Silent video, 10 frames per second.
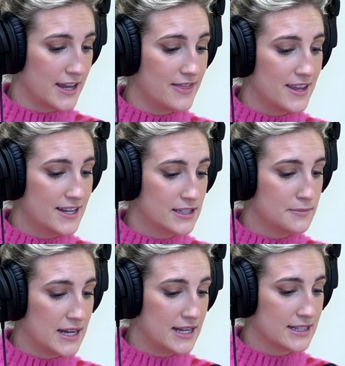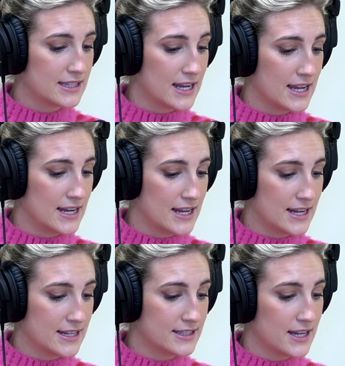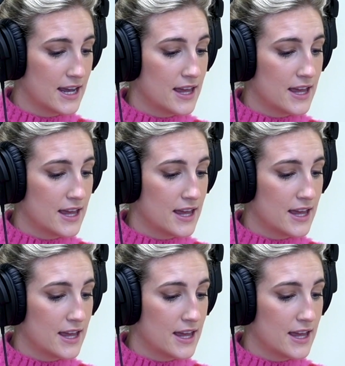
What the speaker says: and this means it is